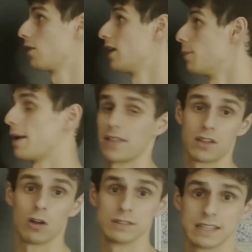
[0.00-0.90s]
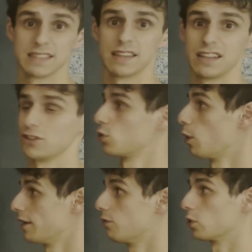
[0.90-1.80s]
Carolina math contest in the
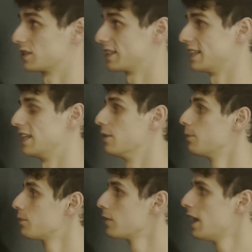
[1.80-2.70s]
year 2014.